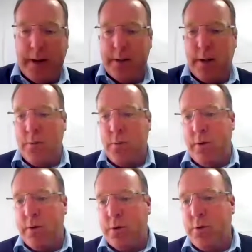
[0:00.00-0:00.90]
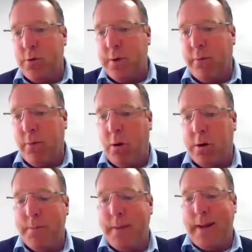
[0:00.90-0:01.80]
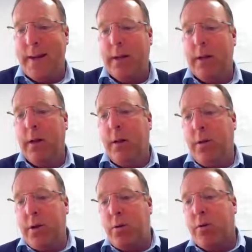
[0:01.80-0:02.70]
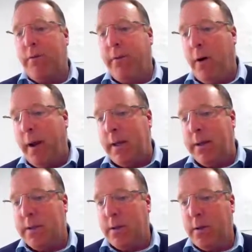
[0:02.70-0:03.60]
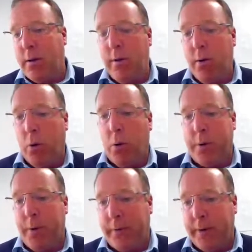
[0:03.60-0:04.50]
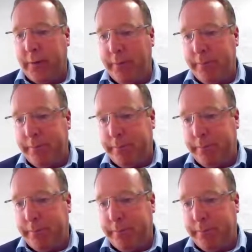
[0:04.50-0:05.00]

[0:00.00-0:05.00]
contact zones where intrusive rocks meet, that you can find ore deposits.